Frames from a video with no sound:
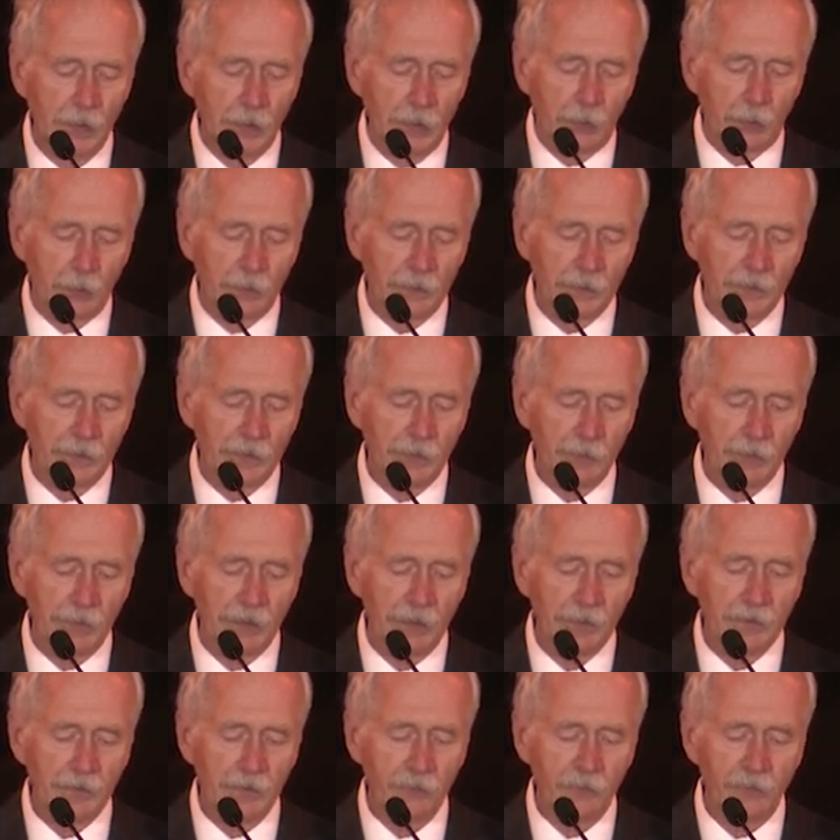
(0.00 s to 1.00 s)
We need to
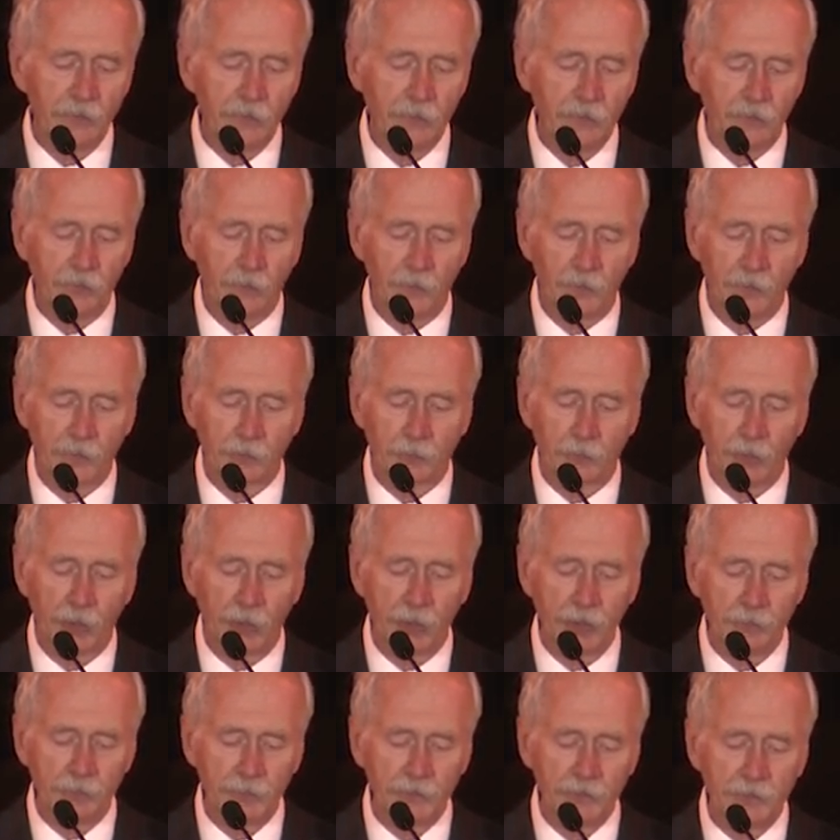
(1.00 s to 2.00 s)
make the vision that
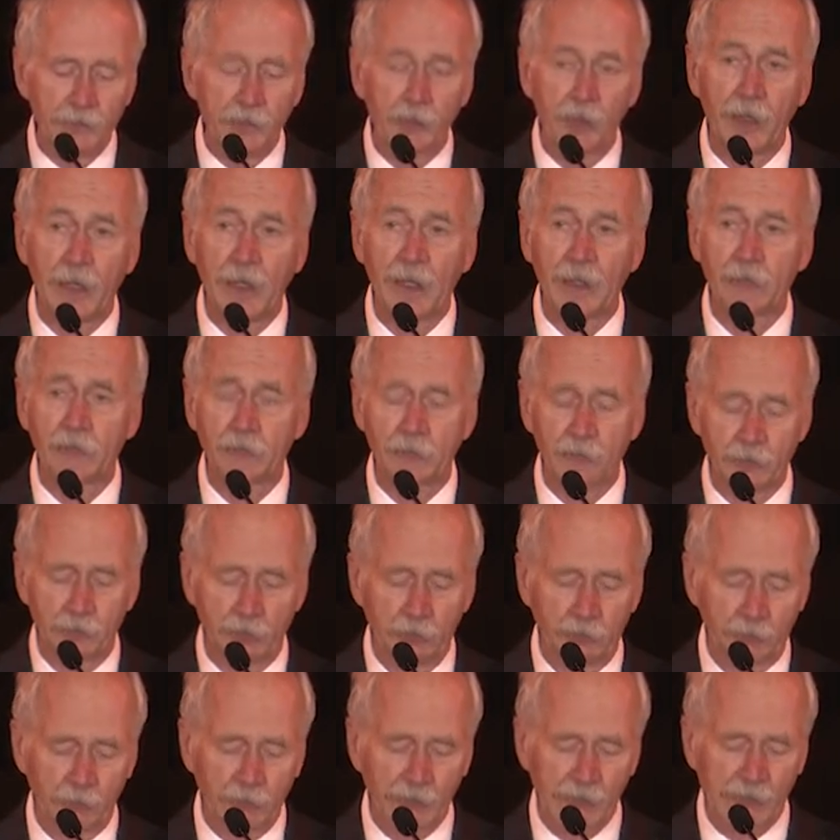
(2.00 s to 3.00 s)
brought me to NASA
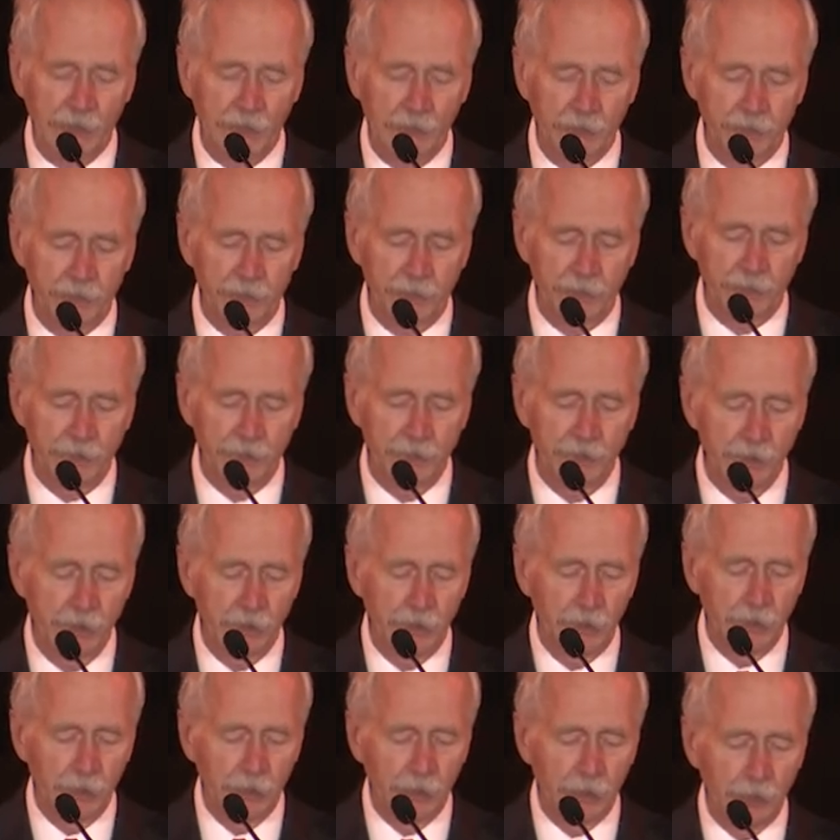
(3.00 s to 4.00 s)
a reality.
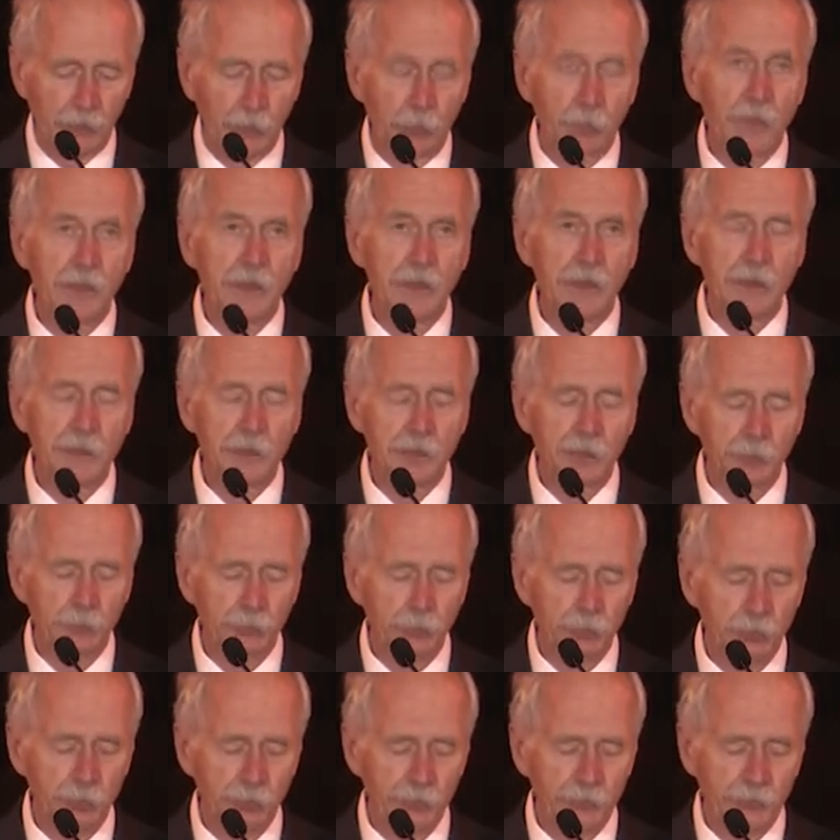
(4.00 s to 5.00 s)
We need to
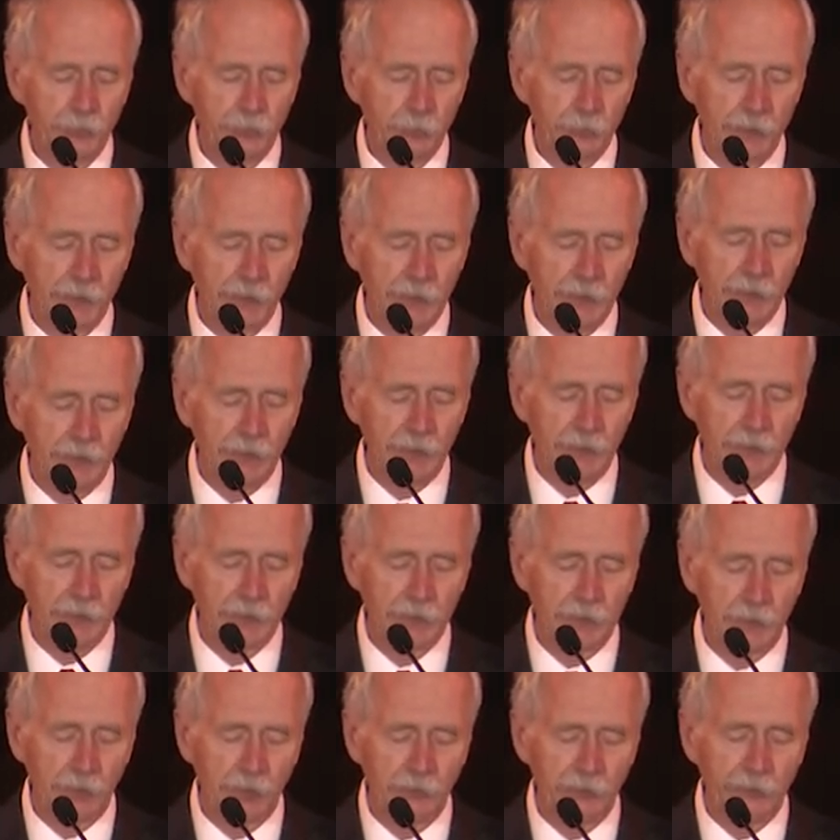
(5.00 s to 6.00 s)
move humanity
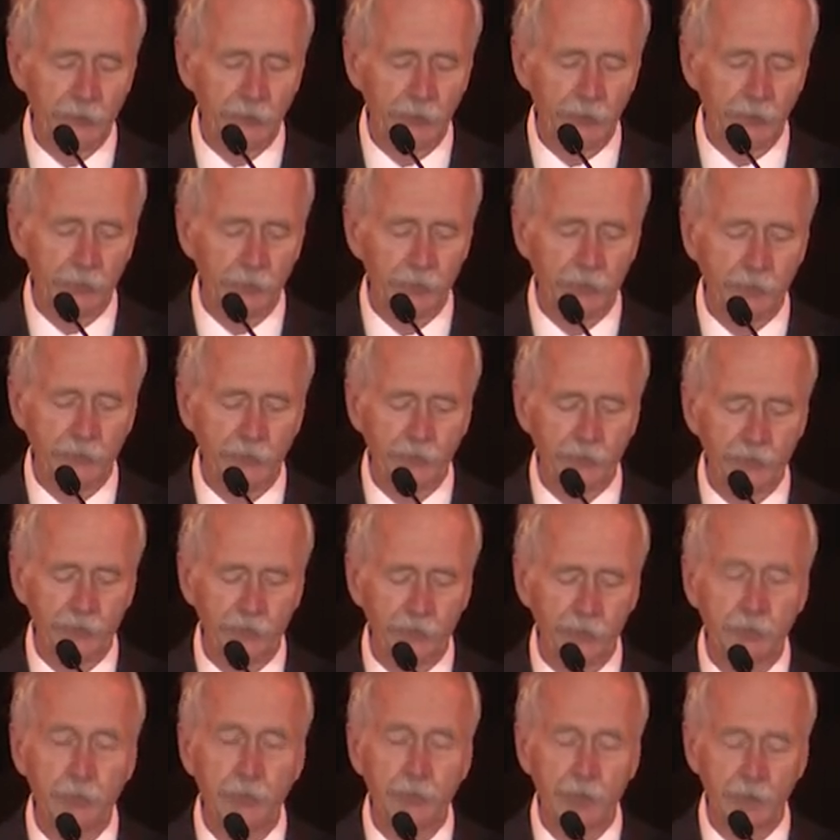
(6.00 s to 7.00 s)
into the solar
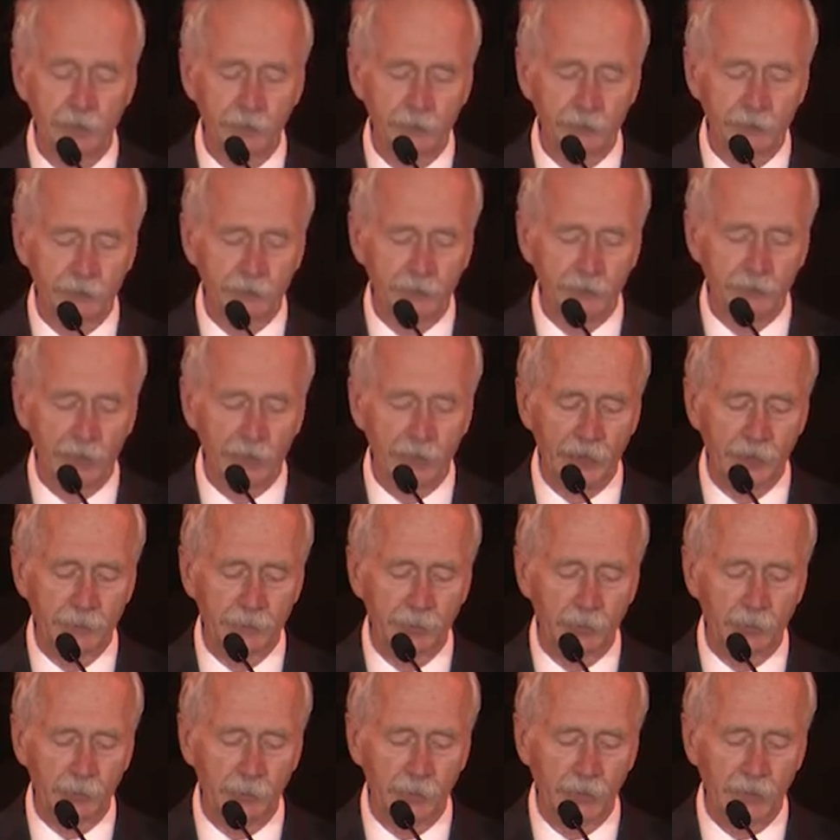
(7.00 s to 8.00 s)
system in a
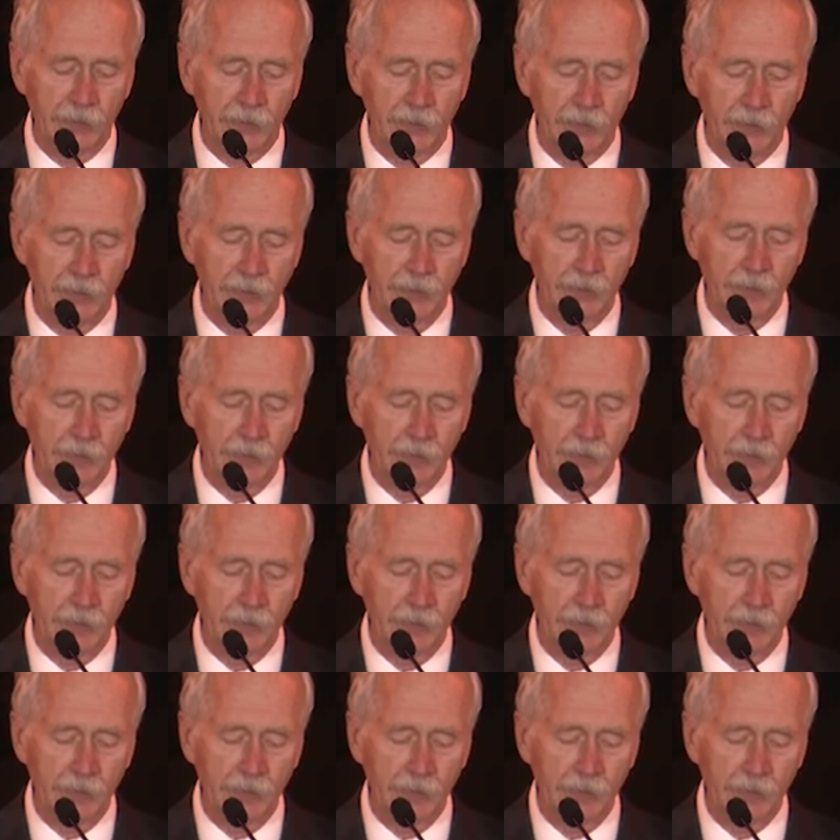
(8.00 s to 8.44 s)
sustainable way.